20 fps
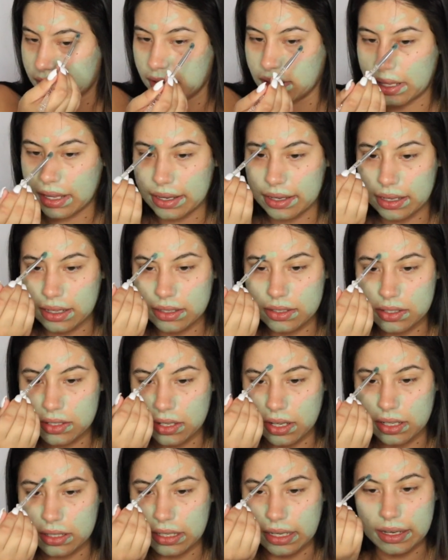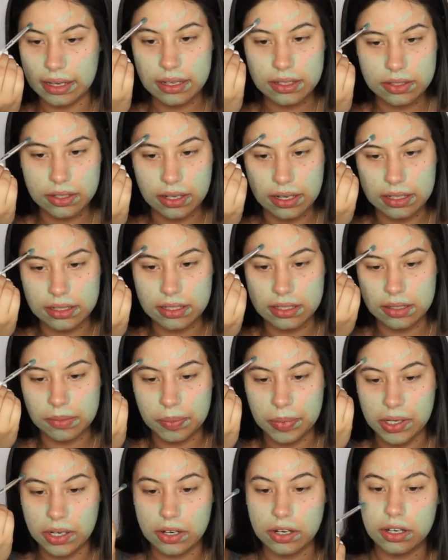Like it's not like it's gonna
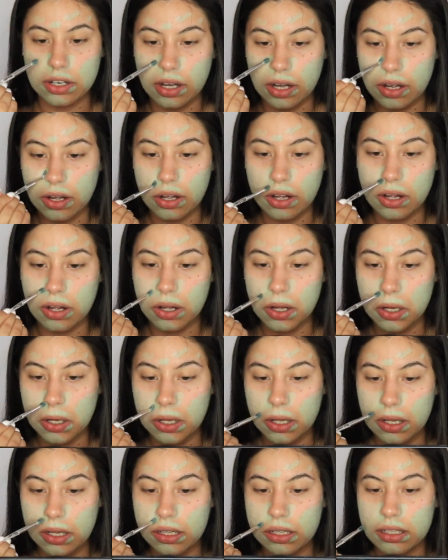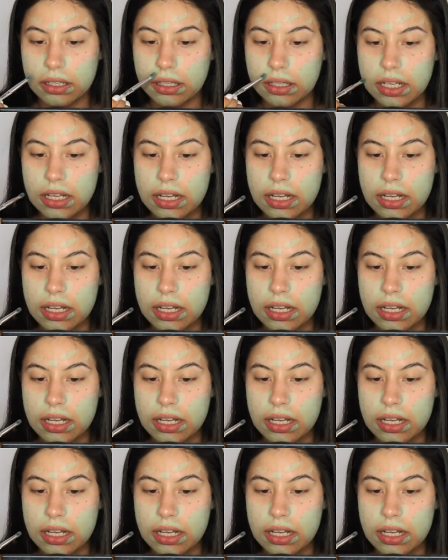disappear Oh,